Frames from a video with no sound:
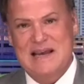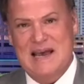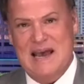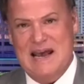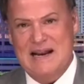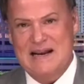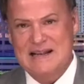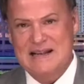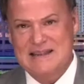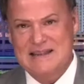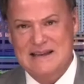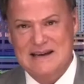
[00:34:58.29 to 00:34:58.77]

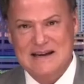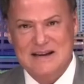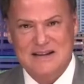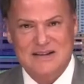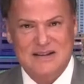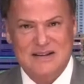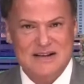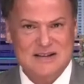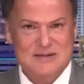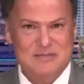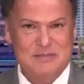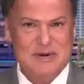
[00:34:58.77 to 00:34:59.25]
Anything
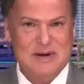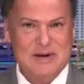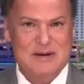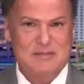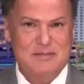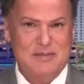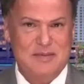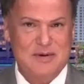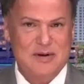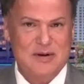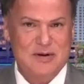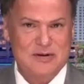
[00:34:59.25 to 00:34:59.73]
that's
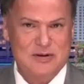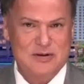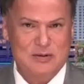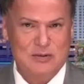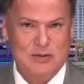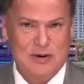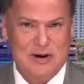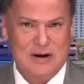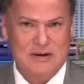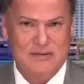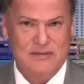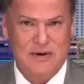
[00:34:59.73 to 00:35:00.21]
being built or
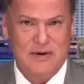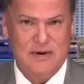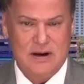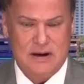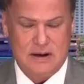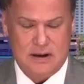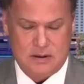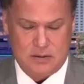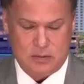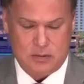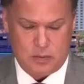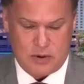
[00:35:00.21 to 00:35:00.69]

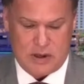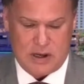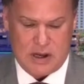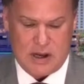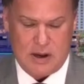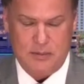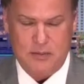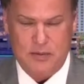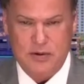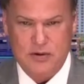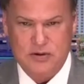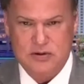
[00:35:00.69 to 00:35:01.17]
renovated, we
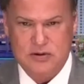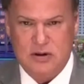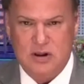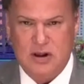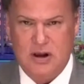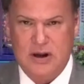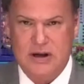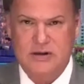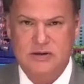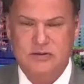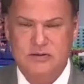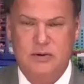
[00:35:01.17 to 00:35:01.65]
help those
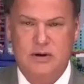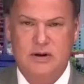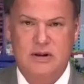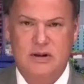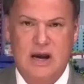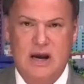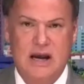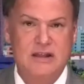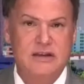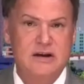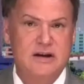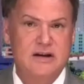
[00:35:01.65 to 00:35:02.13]
clients with.
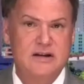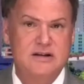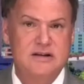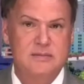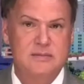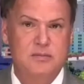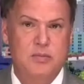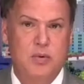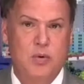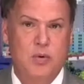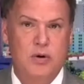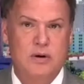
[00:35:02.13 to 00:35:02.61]
I think it's
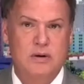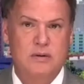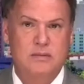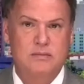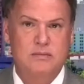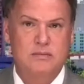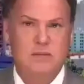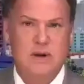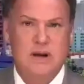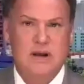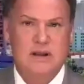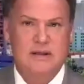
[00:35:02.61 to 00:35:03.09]
important
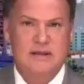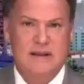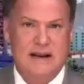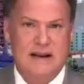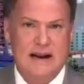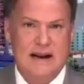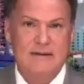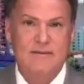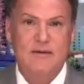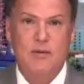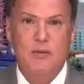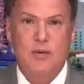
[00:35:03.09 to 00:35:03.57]
that
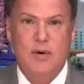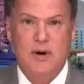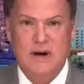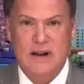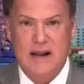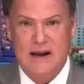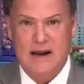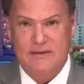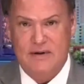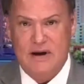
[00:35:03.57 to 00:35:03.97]
everyone have